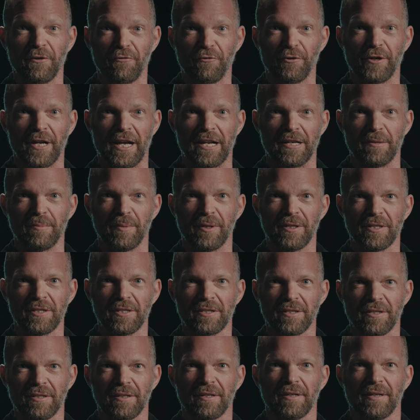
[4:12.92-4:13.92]
different
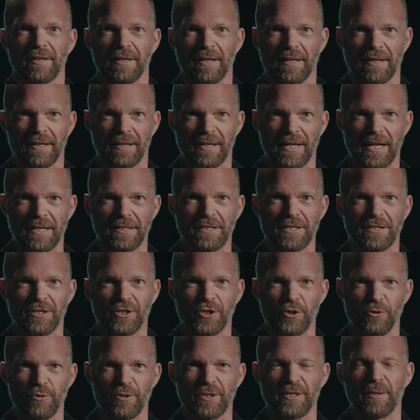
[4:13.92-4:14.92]
animals, let's
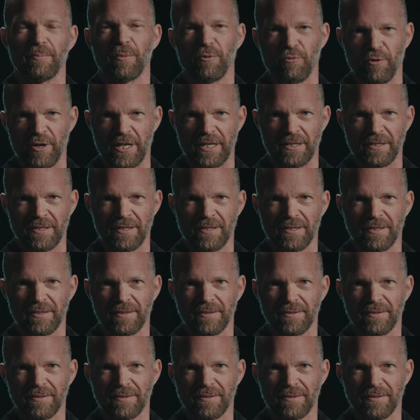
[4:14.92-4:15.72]
choose the Marines.